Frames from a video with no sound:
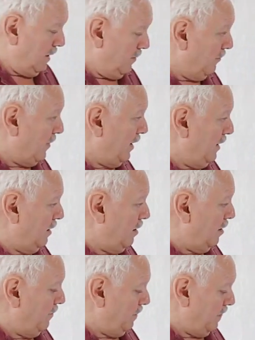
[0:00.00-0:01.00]

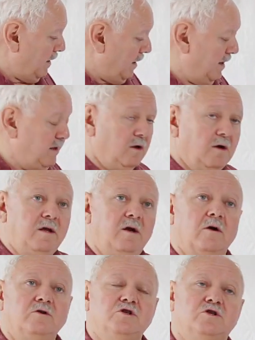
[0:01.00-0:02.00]
My idea
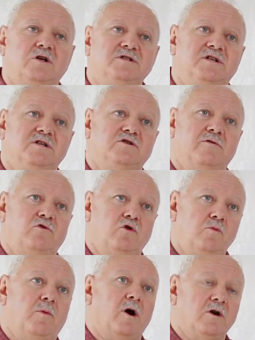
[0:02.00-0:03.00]
here just consists of
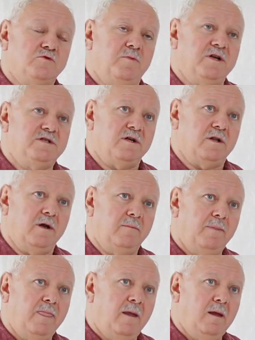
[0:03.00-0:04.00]
two parts, basically.
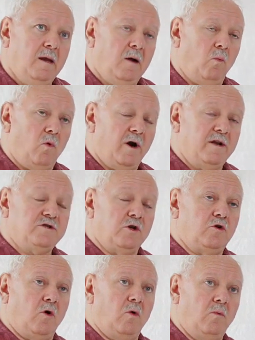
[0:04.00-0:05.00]
One is a
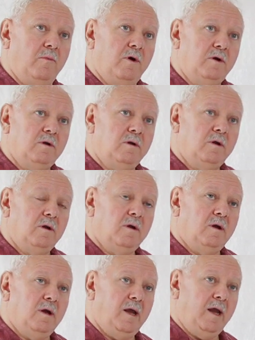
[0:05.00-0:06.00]
dome,
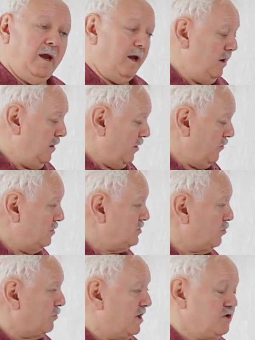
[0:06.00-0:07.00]
and the other is
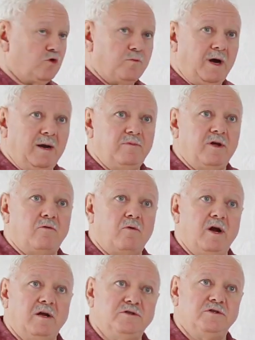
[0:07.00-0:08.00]
a riser pipe that
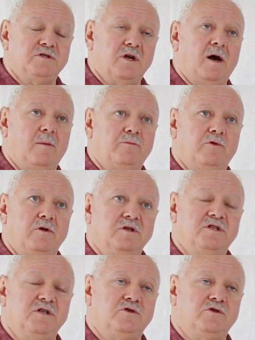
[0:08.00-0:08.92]
rises up to the sea